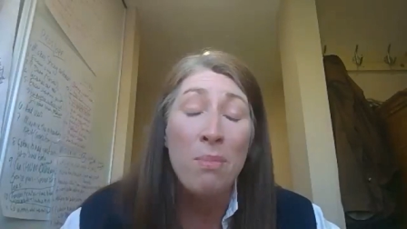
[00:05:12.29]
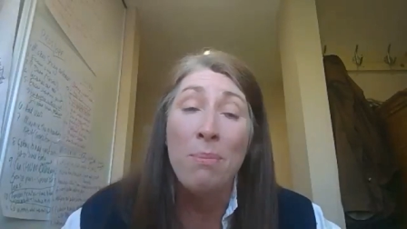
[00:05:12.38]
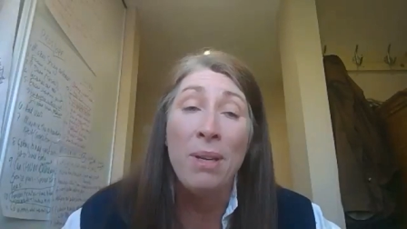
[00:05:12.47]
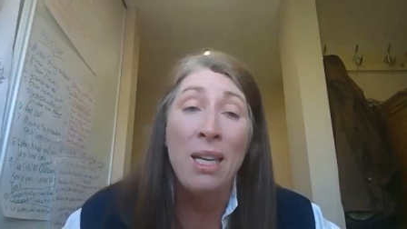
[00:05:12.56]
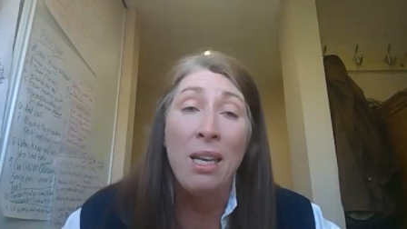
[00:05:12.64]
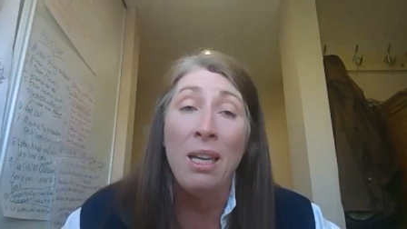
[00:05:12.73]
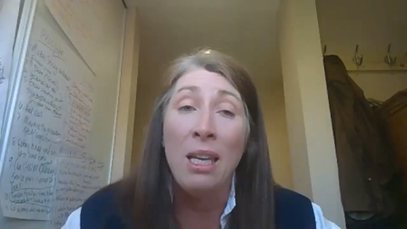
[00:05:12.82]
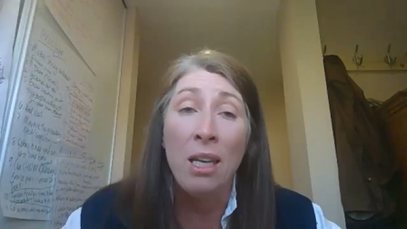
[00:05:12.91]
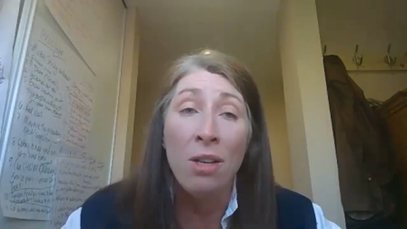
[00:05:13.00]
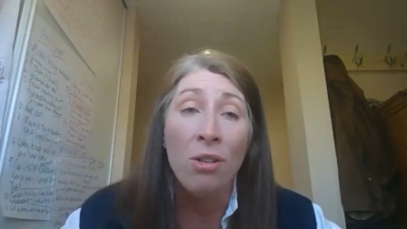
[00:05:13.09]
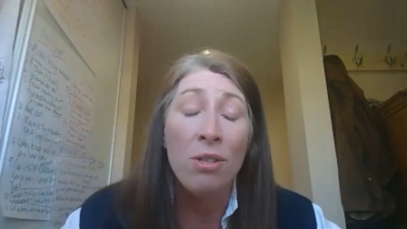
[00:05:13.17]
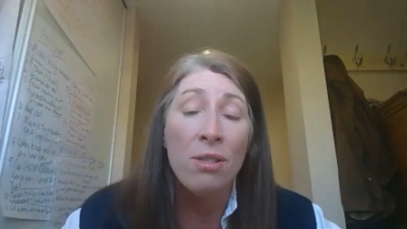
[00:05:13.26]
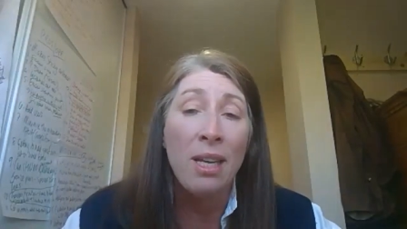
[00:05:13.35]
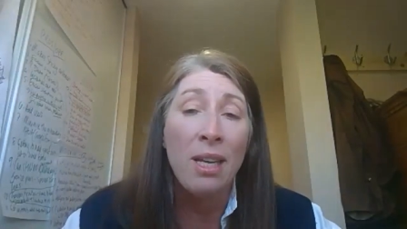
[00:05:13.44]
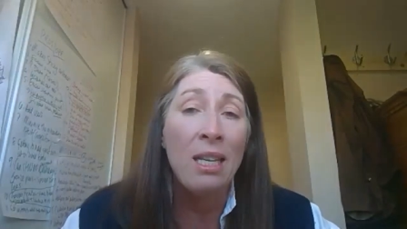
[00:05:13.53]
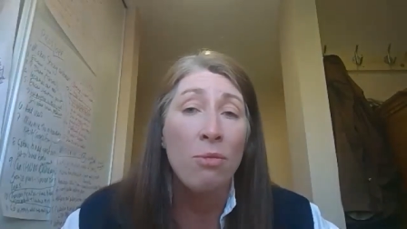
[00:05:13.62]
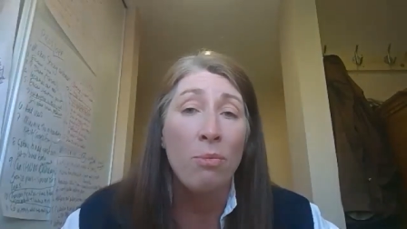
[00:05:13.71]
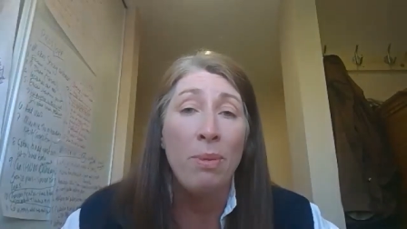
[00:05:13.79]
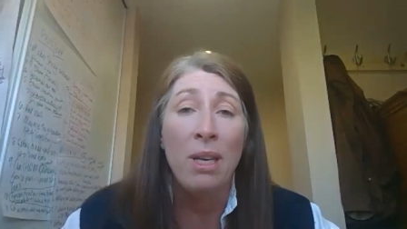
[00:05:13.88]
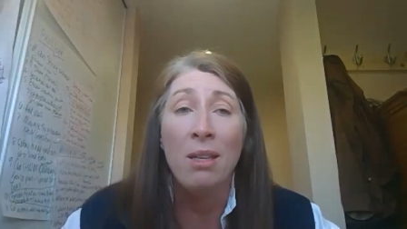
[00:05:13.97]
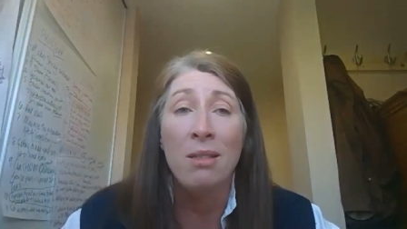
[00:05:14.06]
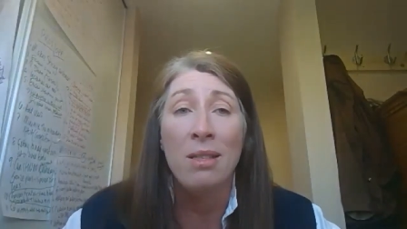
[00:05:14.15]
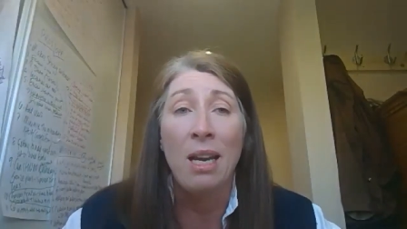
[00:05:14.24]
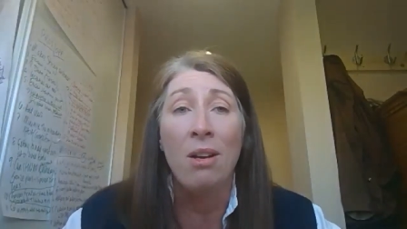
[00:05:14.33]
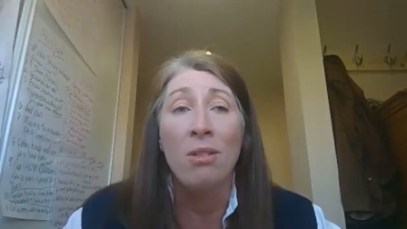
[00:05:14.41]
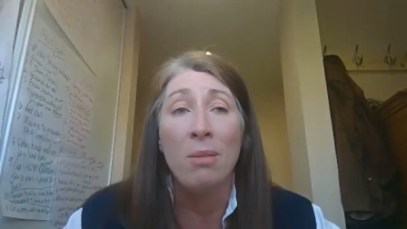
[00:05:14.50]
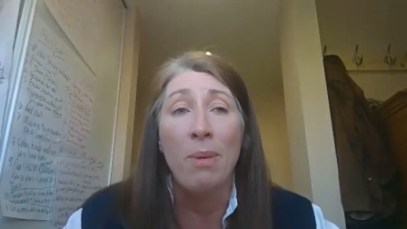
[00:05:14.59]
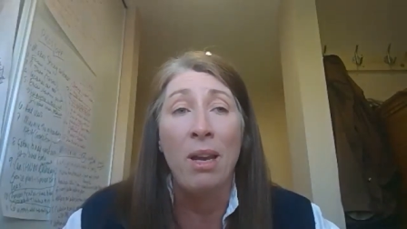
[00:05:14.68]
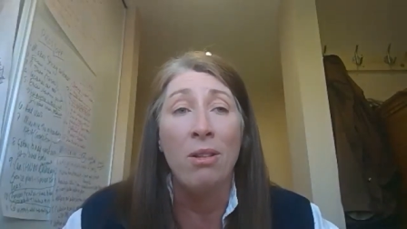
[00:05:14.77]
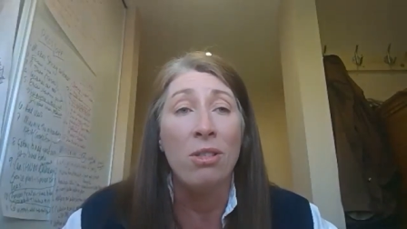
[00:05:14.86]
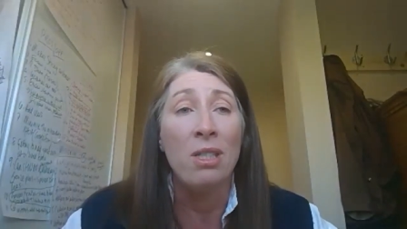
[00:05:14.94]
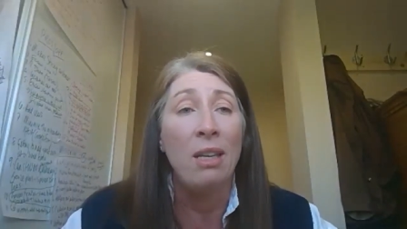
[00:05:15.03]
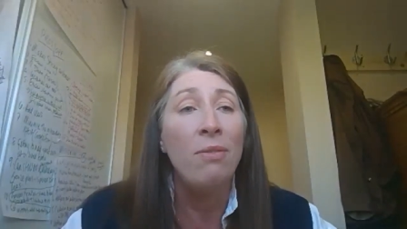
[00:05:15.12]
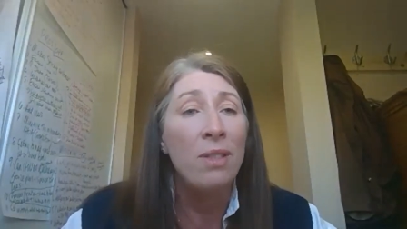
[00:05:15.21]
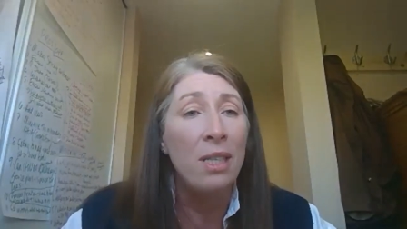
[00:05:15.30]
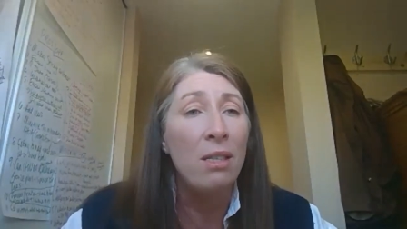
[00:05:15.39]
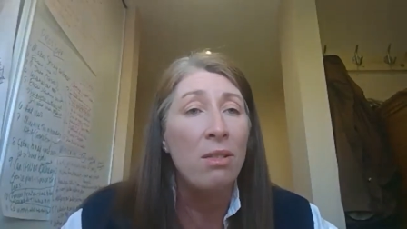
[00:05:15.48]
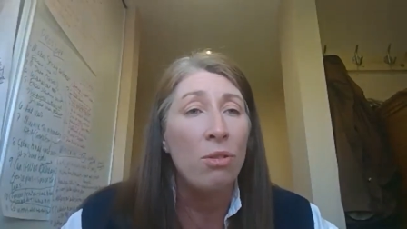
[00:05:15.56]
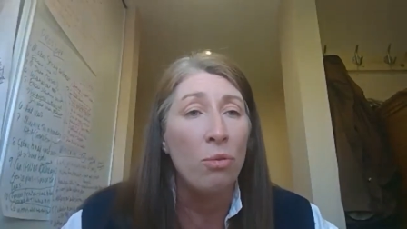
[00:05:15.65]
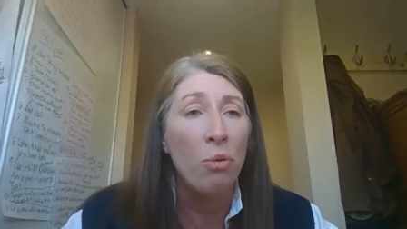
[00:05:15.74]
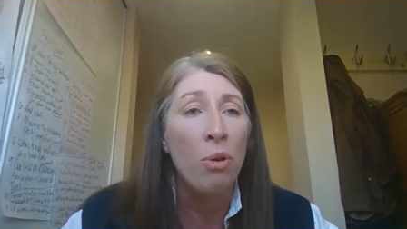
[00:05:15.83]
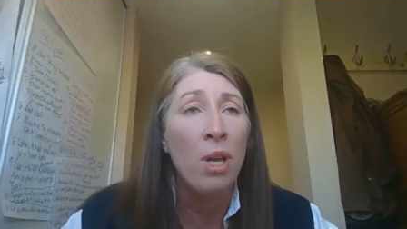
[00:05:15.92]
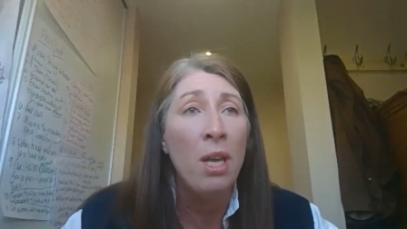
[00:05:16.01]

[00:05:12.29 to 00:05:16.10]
maybe years, guests will be concerned about their safety. So